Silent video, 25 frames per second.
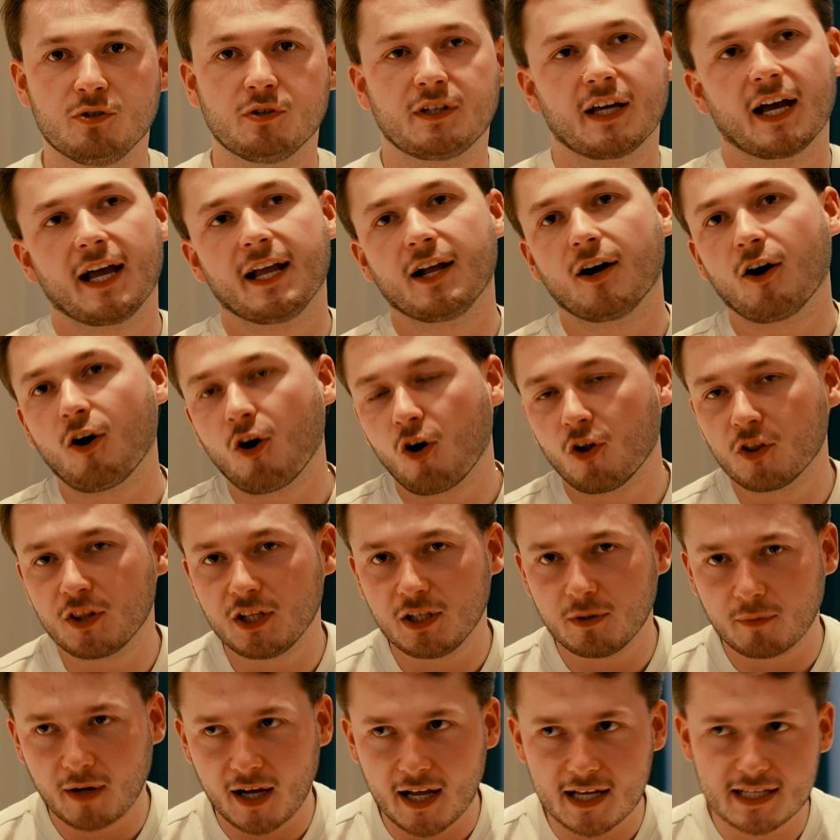UK or the
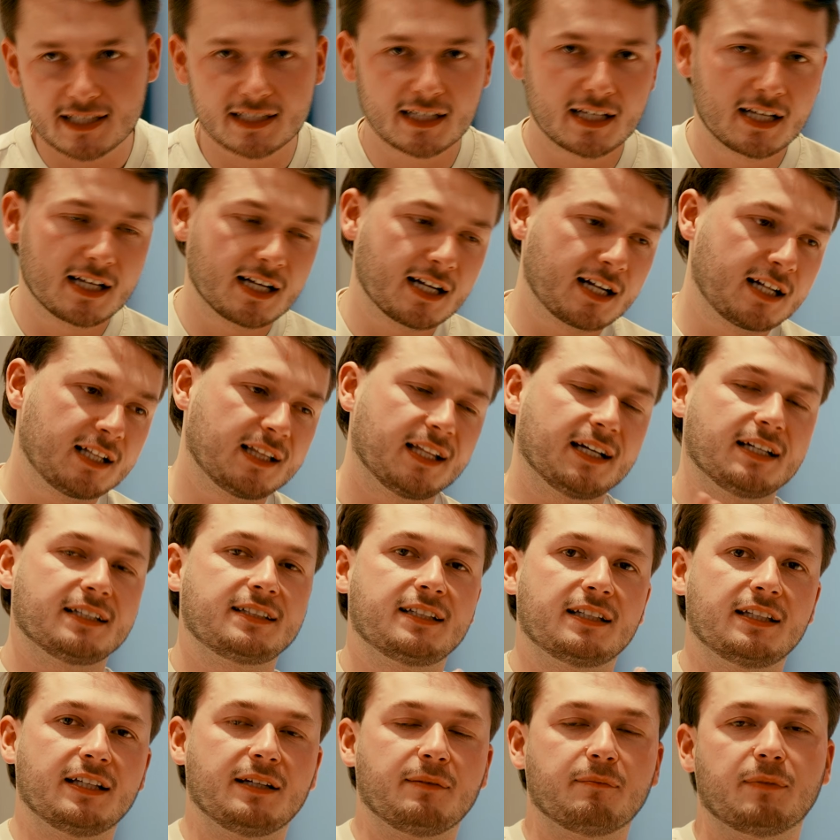US, click
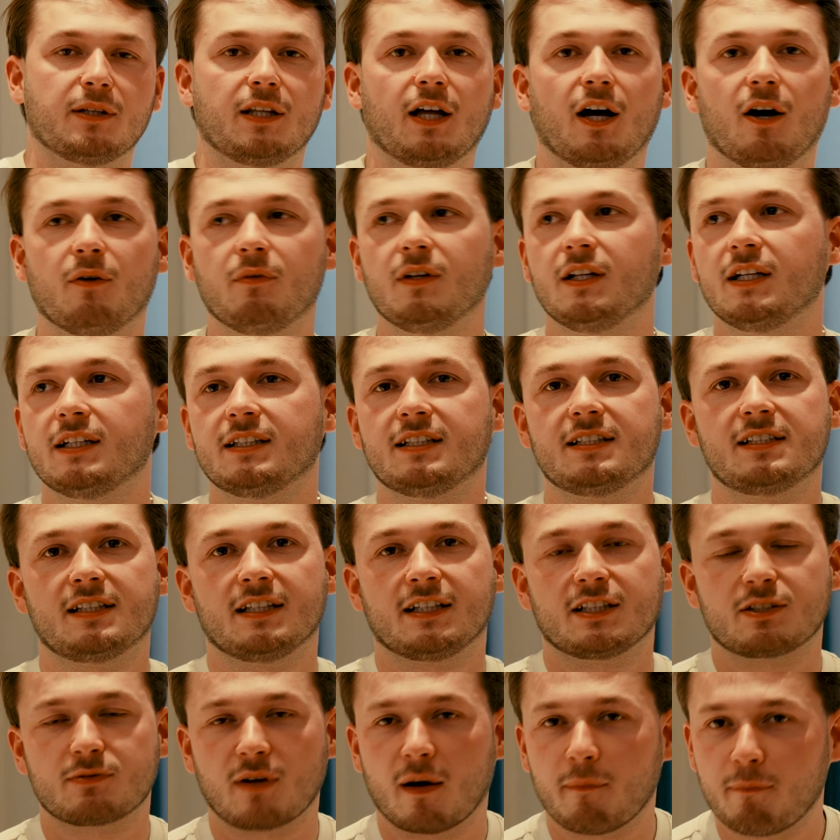the link below. There's a
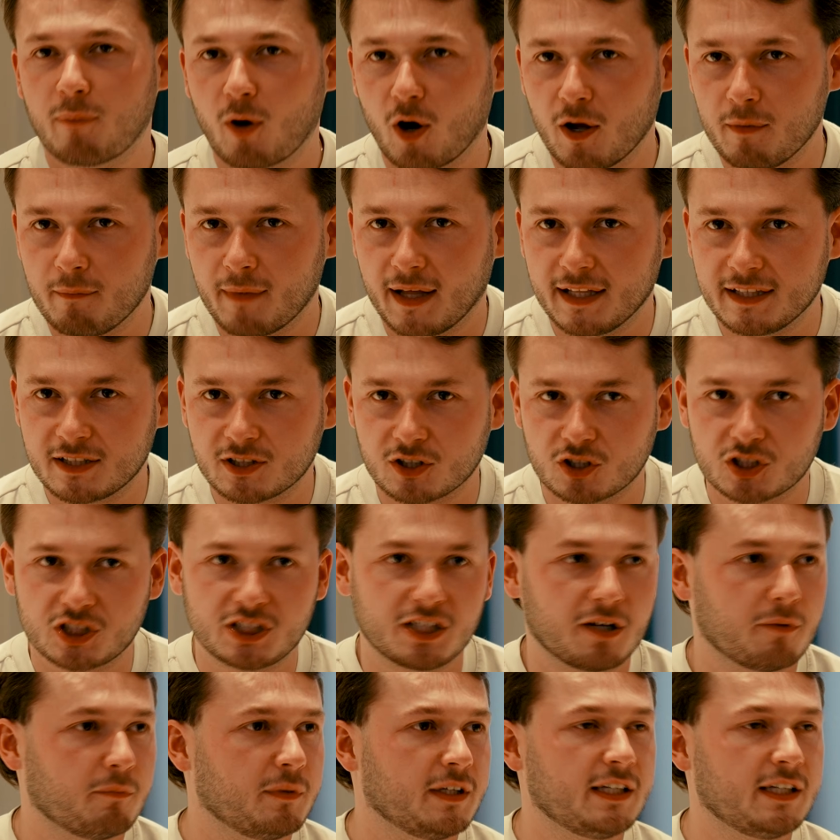link to our Botting Mentorship. We